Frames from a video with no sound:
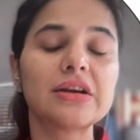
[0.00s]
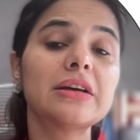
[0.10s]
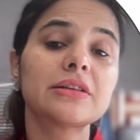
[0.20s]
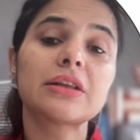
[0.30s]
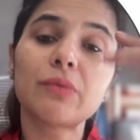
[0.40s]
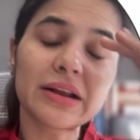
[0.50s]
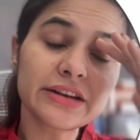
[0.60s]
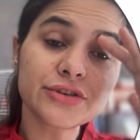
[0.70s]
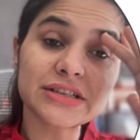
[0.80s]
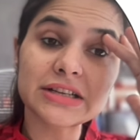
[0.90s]
Now, one
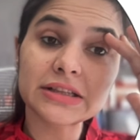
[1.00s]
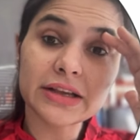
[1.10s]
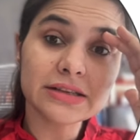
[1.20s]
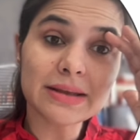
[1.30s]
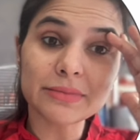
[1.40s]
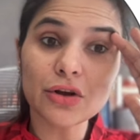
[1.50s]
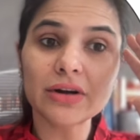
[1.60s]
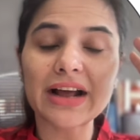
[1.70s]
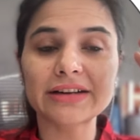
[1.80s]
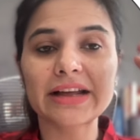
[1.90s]
interesting thing is something
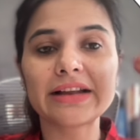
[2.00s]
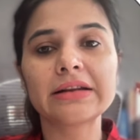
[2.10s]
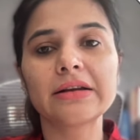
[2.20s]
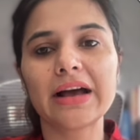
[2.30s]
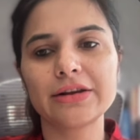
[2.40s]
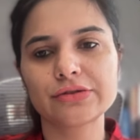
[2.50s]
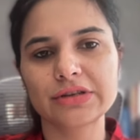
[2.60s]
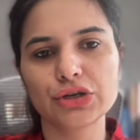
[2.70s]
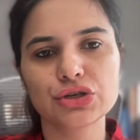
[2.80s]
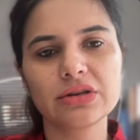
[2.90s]
called tactile
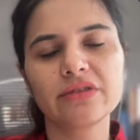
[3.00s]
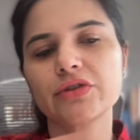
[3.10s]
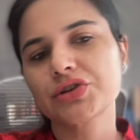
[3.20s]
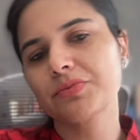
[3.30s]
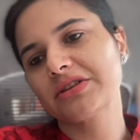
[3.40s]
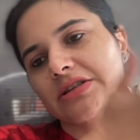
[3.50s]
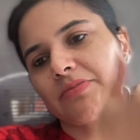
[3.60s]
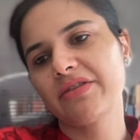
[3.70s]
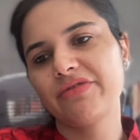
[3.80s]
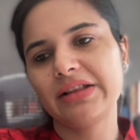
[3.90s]
hallucination, in which a person
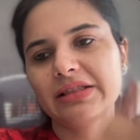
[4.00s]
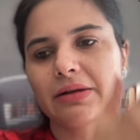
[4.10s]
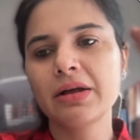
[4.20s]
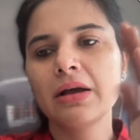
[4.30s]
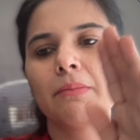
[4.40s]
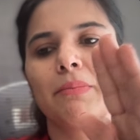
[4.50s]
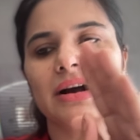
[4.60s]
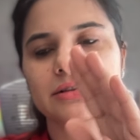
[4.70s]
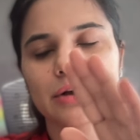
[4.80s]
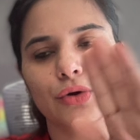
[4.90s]
may feel that
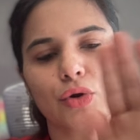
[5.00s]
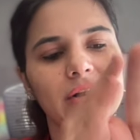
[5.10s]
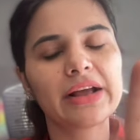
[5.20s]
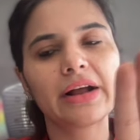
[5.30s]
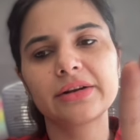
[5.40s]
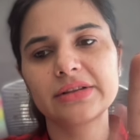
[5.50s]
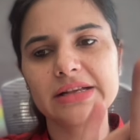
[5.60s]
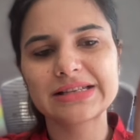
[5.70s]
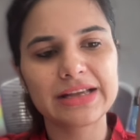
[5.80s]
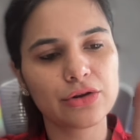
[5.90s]
bugs are crawling under their
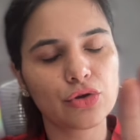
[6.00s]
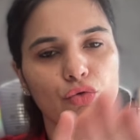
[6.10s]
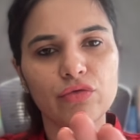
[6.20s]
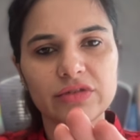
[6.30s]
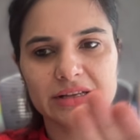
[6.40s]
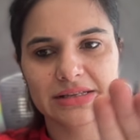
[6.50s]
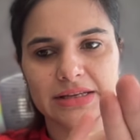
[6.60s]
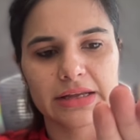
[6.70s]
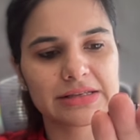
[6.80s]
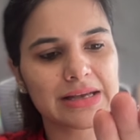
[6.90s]
skin or over their
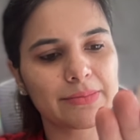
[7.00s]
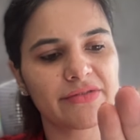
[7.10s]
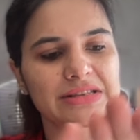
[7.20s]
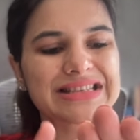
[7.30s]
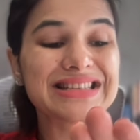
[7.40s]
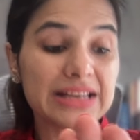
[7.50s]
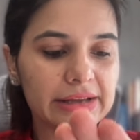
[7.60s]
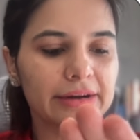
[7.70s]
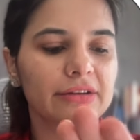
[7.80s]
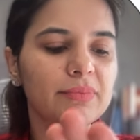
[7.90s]
skin. Some even
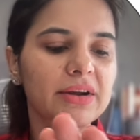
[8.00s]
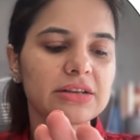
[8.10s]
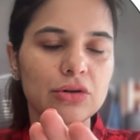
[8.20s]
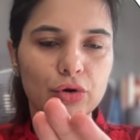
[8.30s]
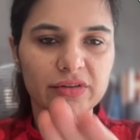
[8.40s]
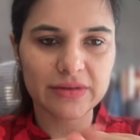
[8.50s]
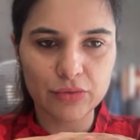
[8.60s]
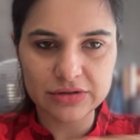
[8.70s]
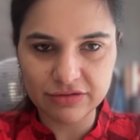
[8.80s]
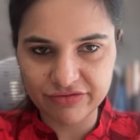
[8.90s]
see it, but a lot of them
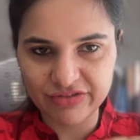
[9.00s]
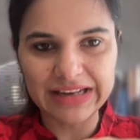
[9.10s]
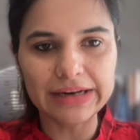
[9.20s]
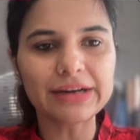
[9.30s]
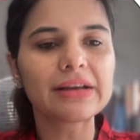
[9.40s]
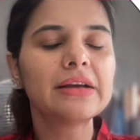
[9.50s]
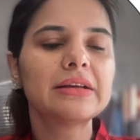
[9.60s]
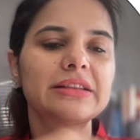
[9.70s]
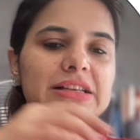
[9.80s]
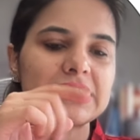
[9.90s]
also feel it.
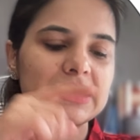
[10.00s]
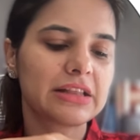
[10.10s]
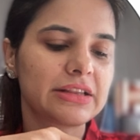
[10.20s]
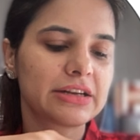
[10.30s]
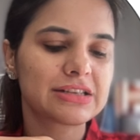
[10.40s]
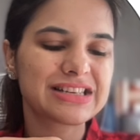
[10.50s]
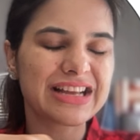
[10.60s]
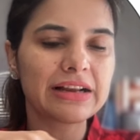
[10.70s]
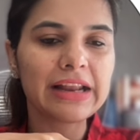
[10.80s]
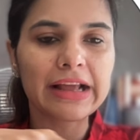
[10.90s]
They say that there is
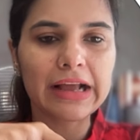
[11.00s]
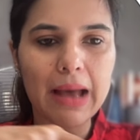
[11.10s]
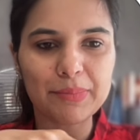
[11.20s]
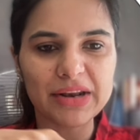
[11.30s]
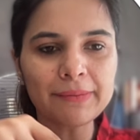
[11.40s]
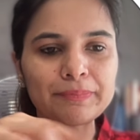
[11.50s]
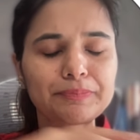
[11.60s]
tingling happening.